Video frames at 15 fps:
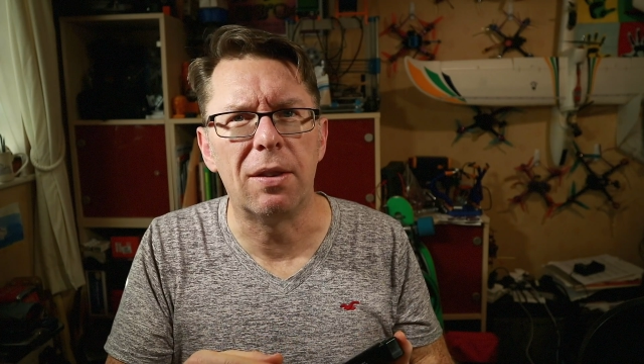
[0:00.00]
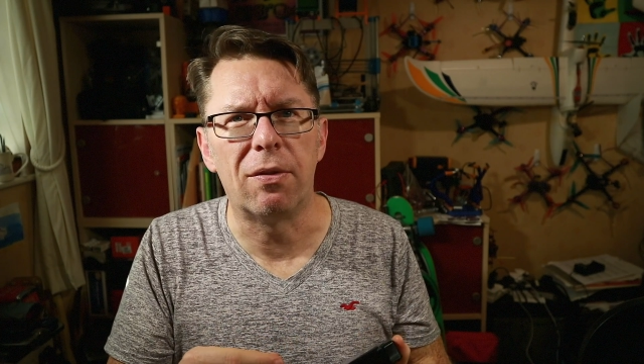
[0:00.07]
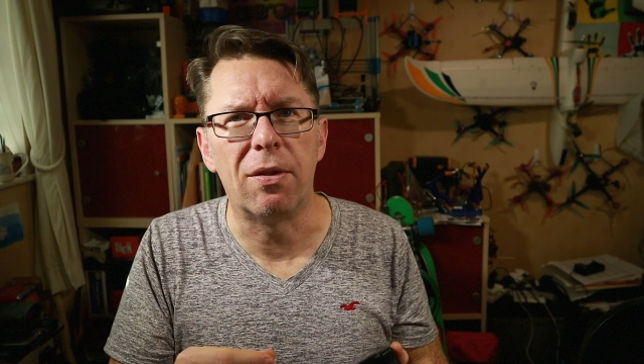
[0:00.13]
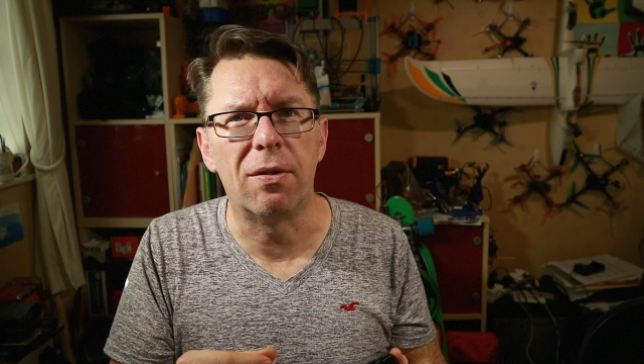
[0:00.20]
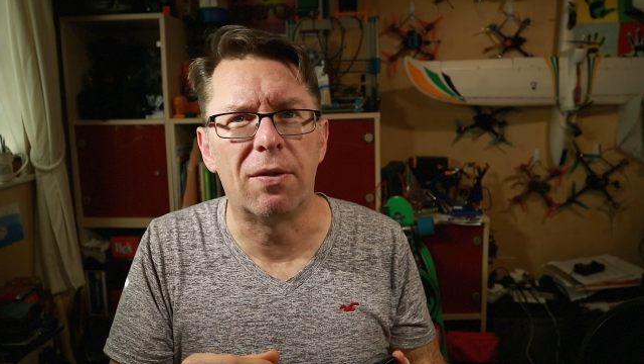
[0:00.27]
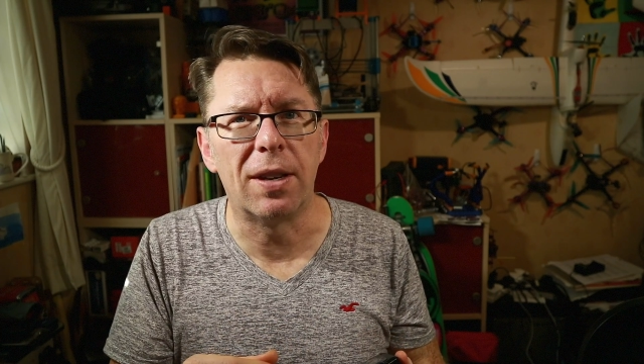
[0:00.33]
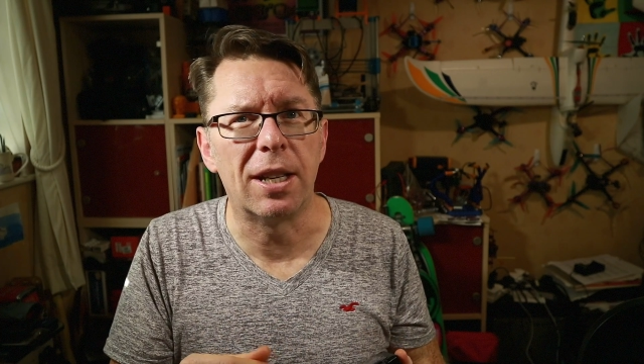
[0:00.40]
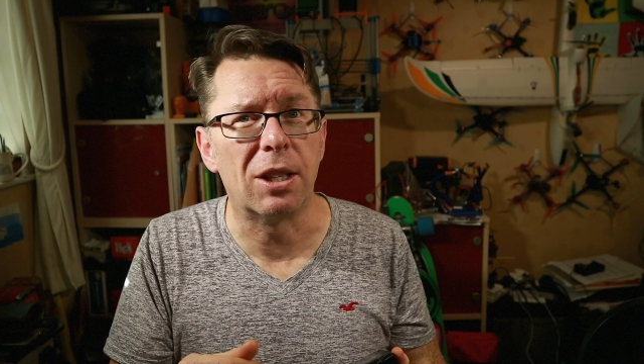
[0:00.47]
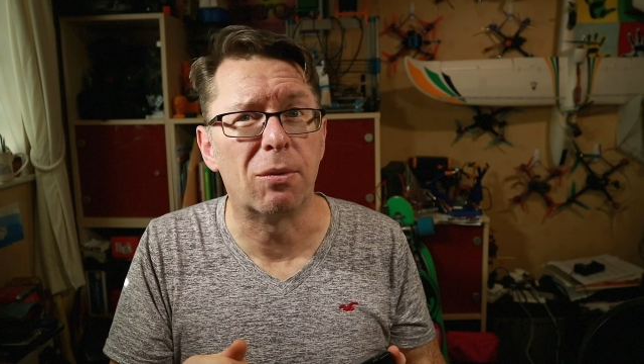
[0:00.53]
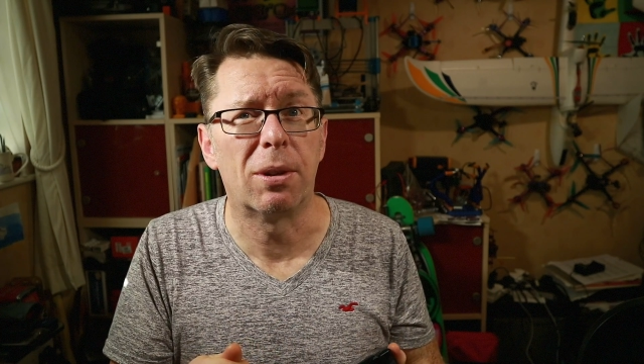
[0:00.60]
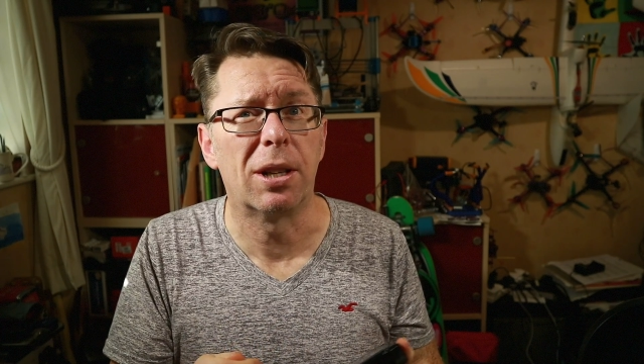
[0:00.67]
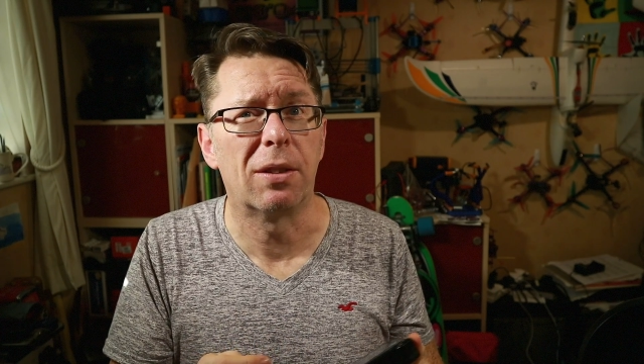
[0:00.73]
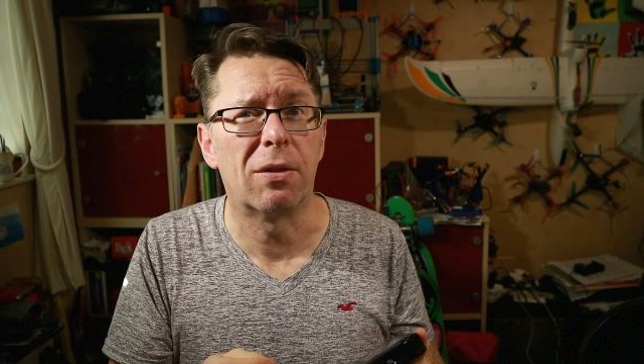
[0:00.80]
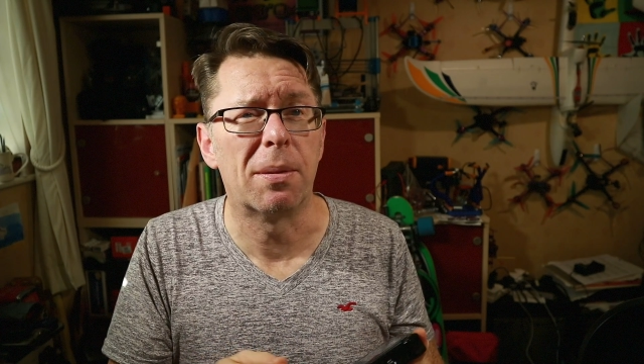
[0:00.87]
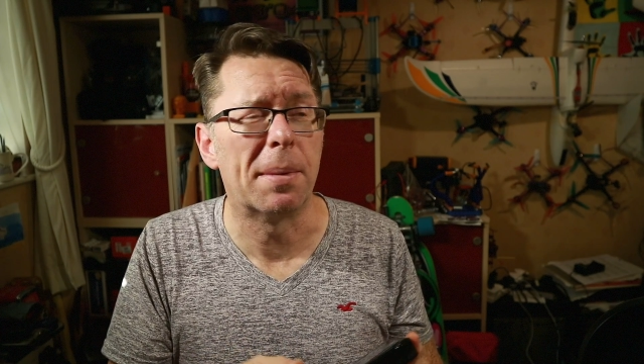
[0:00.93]
different things
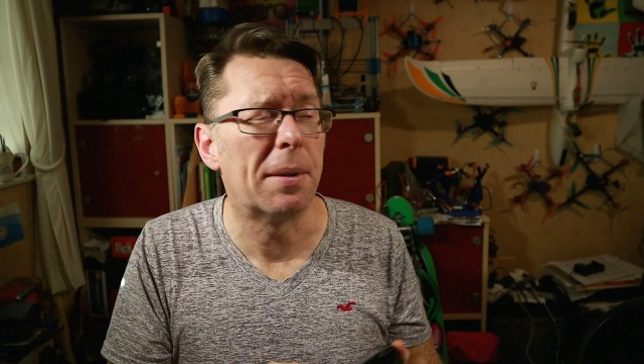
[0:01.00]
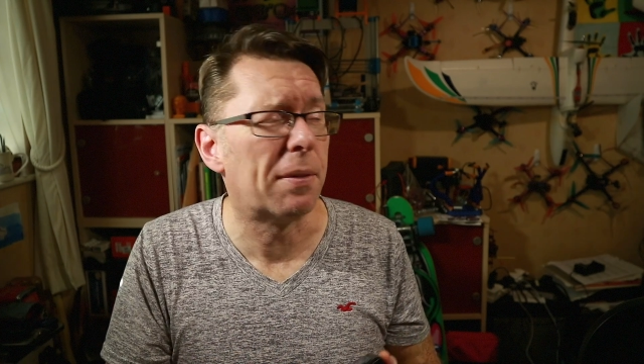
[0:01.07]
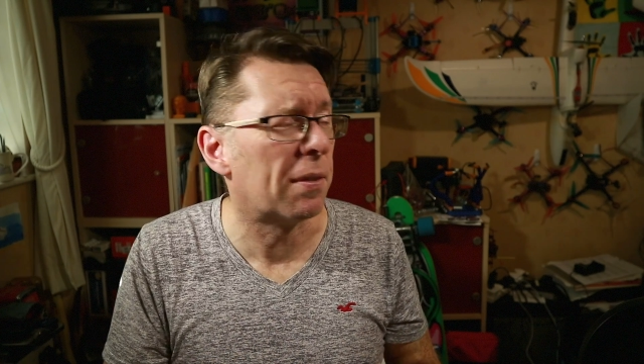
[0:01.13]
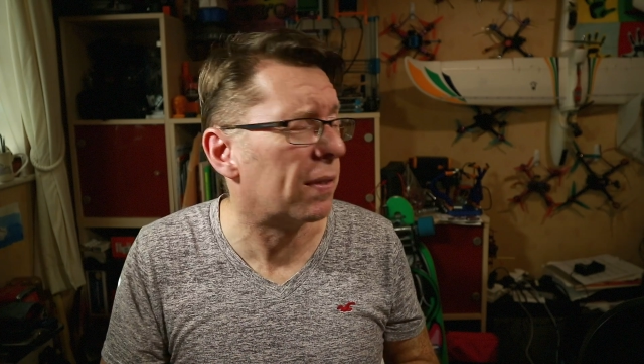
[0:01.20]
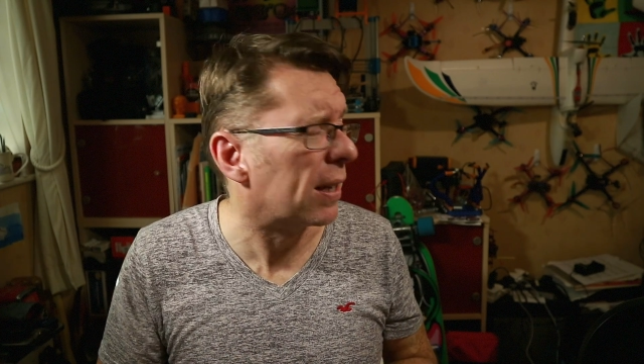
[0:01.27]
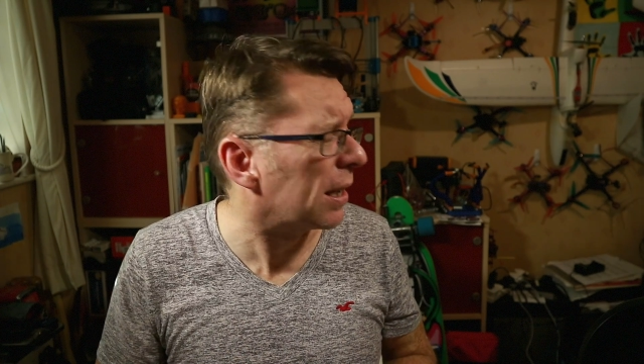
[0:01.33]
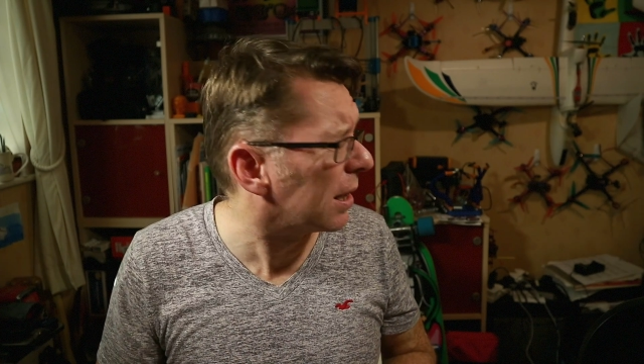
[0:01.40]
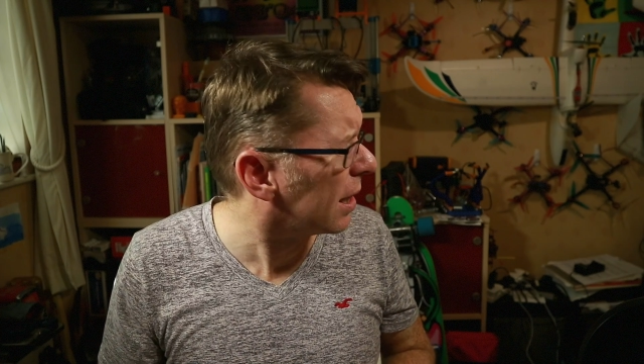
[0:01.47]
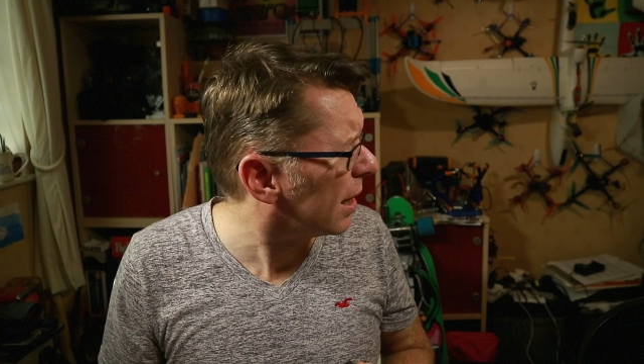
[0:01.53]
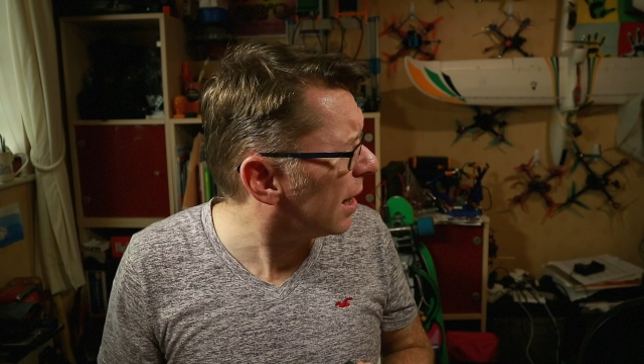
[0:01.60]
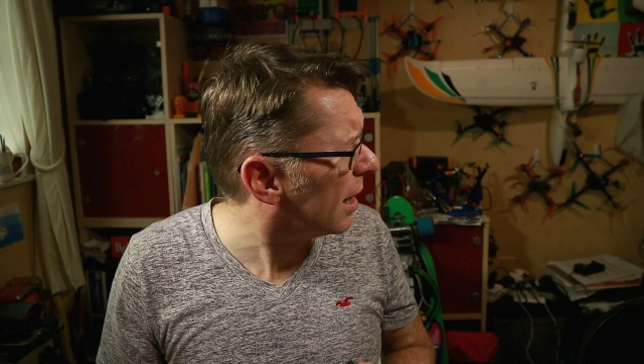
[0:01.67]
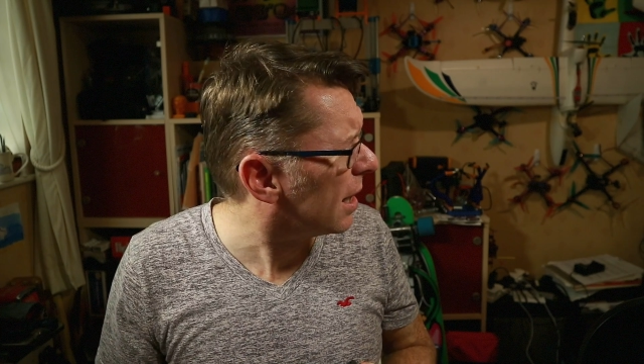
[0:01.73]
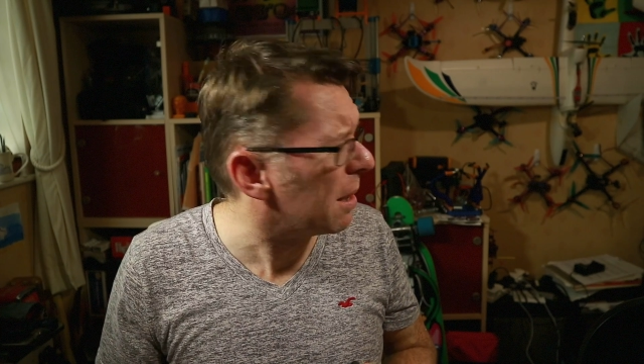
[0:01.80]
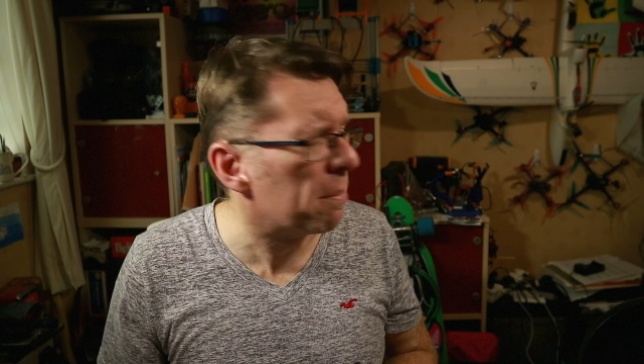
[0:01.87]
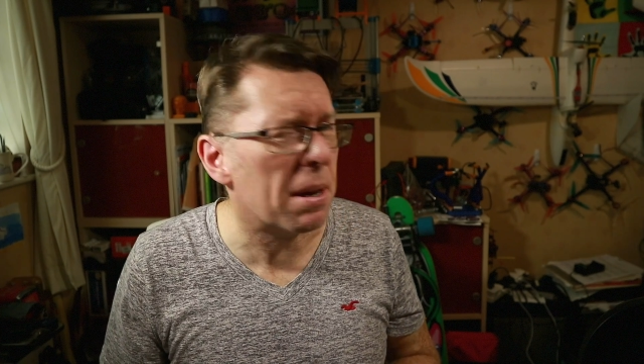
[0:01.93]
running from other things.
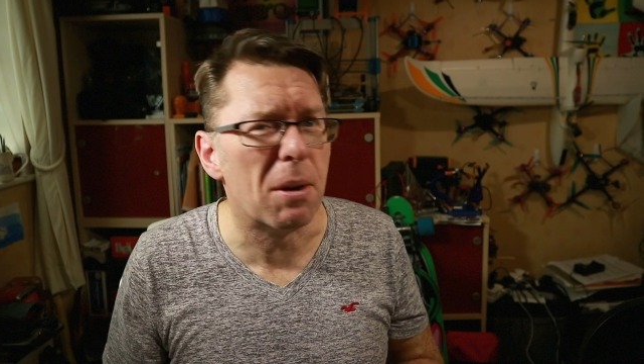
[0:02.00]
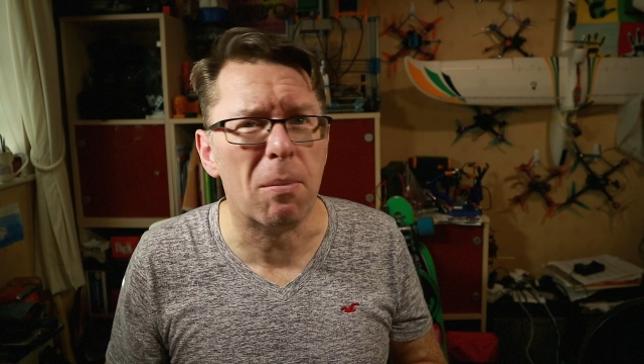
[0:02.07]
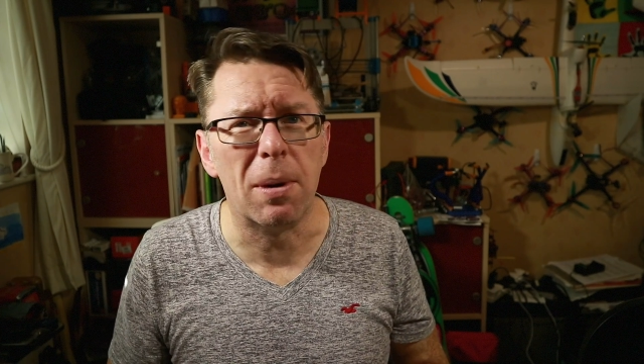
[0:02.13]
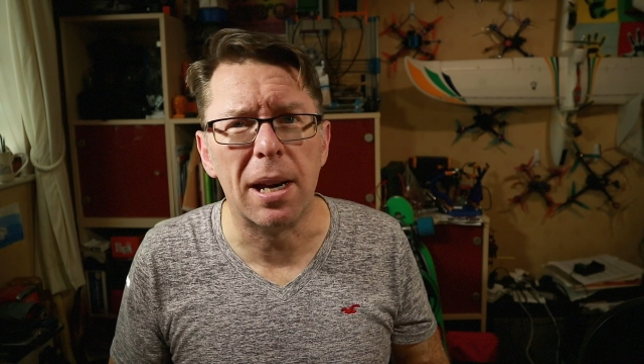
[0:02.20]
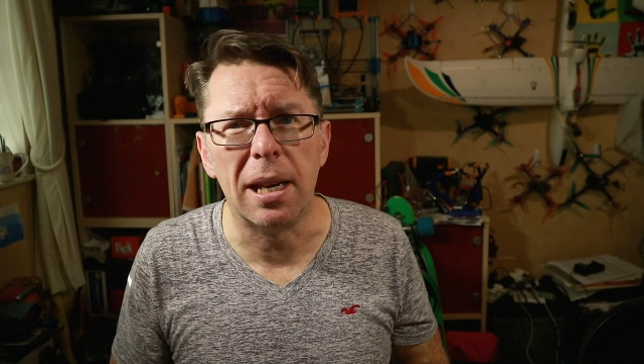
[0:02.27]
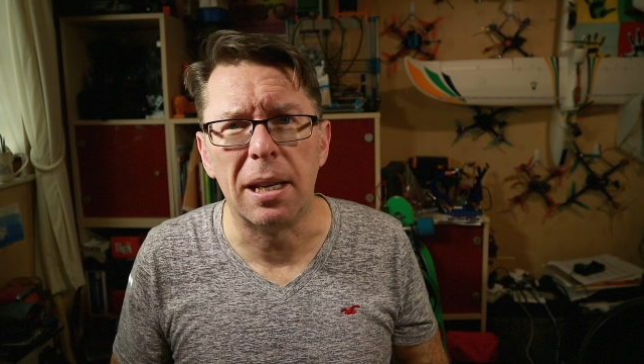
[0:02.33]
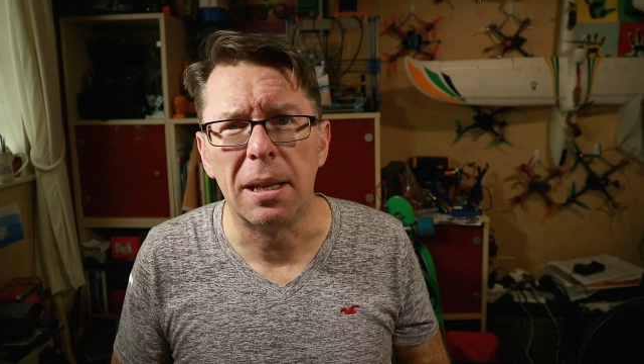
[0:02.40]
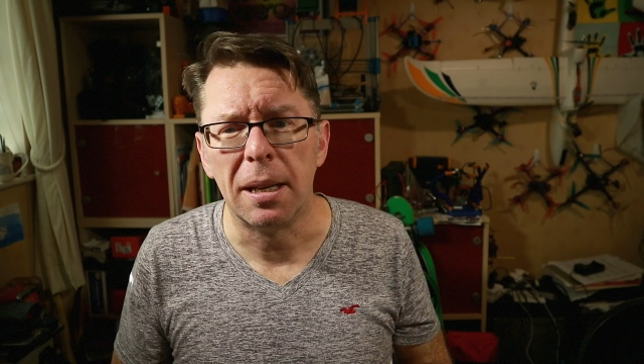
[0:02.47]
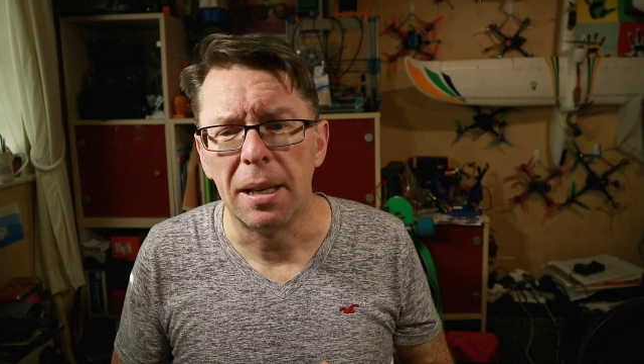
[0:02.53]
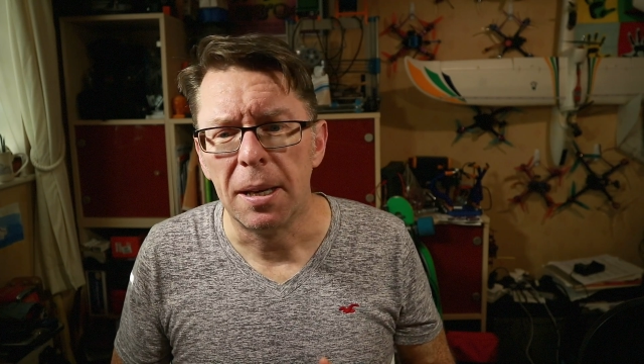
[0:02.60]
It's a bit weird.